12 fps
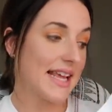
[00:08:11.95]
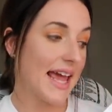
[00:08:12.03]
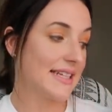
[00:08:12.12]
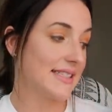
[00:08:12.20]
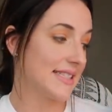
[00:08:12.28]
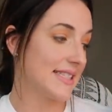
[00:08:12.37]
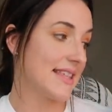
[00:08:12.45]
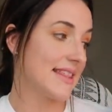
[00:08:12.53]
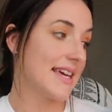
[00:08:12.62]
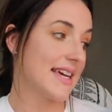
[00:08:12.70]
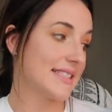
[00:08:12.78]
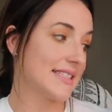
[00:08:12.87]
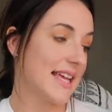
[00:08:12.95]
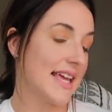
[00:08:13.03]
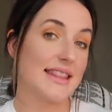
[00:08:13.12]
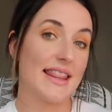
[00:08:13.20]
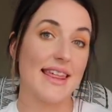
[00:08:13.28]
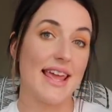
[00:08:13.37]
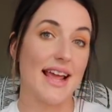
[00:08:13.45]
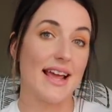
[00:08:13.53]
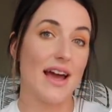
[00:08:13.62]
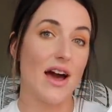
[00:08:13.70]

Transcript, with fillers: and see this and think,